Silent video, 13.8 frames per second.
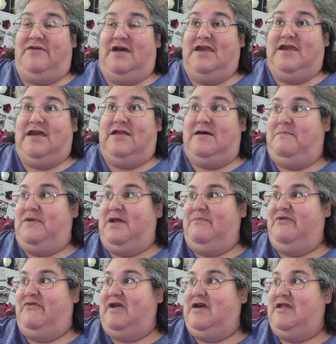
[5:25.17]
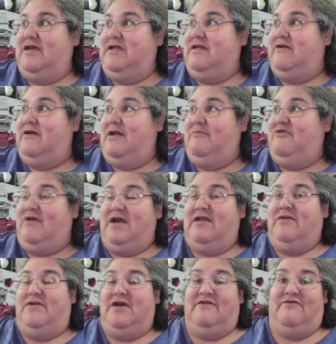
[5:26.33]
I get up and I'm standing there and I'm trying to
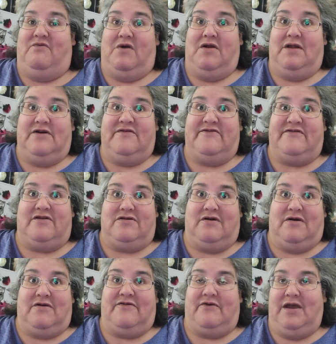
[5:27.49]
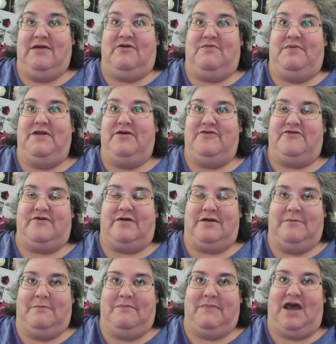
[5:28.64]
think of where else to look. So I open the drawer.
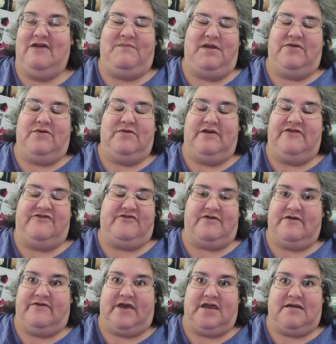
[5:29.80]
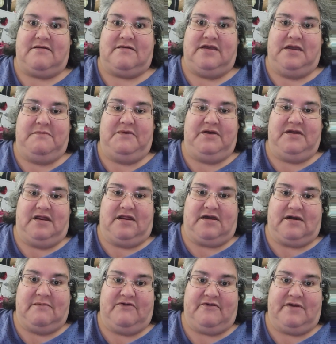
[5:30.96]
I've been through these drawers like 10 million
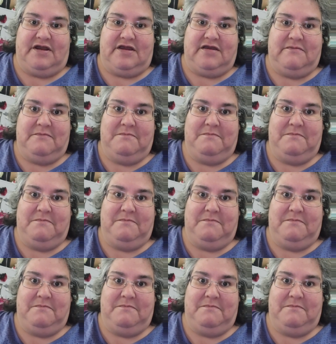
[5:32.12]
times already.